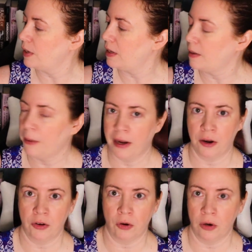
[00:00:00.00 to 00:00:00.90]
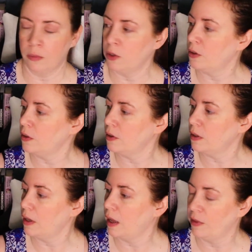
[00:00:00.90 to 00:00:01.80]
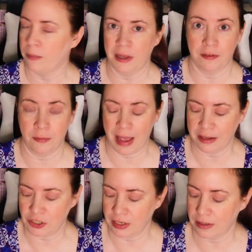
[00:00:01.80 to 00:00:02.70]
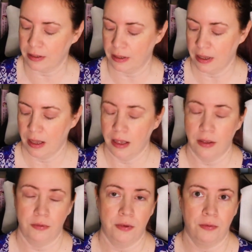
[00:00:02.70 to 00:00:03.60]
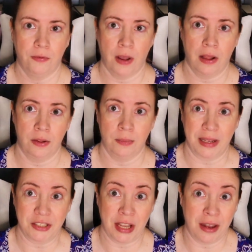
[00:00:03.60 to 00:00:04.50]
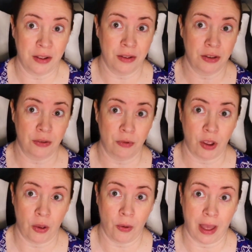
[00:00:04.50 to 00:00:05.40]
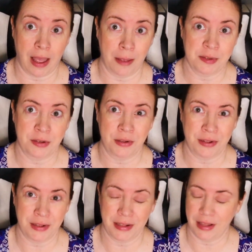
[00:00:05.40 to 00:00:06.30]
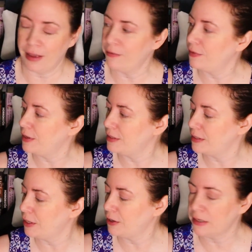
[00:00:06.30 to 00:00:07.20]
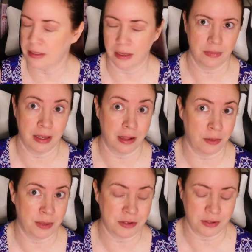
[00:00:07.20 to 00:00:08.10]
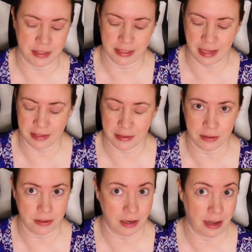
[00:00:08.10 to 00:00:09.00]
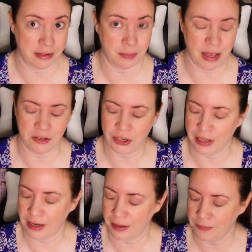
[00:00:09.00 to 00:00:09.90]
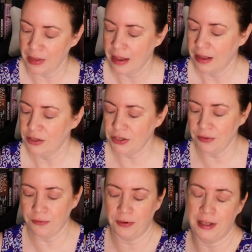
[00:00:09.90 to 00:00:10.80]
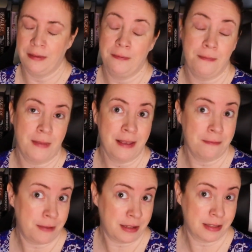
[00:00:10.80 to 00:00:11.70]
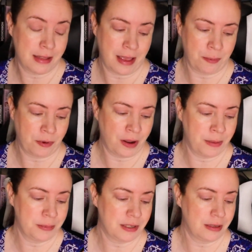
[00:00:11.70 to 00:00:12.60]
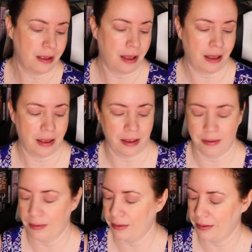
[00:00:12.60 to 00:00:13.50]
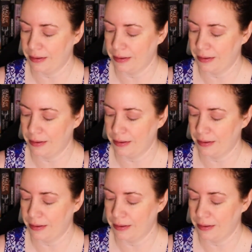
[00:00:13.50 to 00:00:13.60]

read a paranormal with a bit of magic. If you followed my channel, you know I absolutely love this series, The Elemental Assassins. It has magic in it, so it fit It fits that prompt. I